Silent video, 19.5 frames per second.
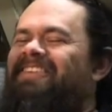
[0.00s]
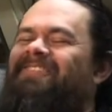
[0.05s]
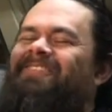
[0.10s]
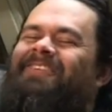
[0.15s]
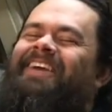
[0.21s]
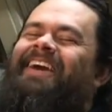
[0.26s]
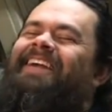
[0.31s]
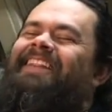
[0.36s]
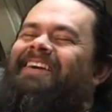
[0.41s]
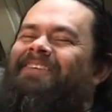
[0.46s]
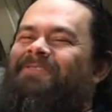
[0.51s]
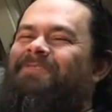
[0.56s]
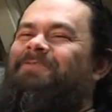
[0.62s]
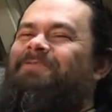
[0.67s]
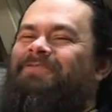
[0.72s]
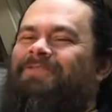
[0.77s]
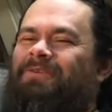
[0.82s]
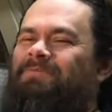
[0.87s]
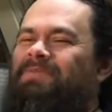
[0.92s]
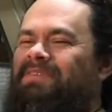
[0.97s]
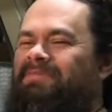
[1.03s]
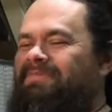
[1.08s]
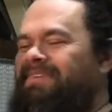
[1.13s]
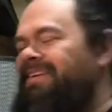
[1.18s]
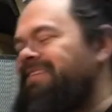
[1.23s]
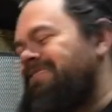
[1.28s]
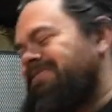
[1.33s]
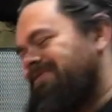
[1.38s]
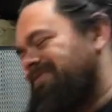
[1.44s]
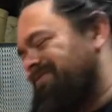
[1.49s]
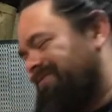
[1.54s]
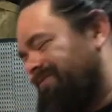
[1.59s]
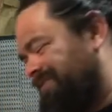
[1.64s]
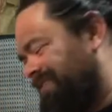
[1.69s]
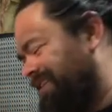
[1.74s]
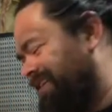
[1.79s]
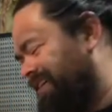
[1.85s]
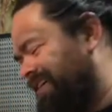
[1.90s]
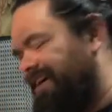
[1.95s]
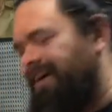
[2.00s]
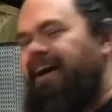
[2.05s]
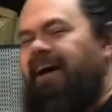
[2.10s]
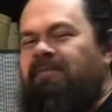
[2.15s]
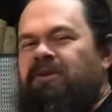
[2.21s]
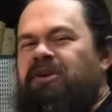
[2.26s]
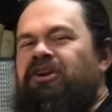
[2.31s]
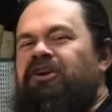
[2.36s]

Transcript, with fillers: Okay, that was stupid, but I'm a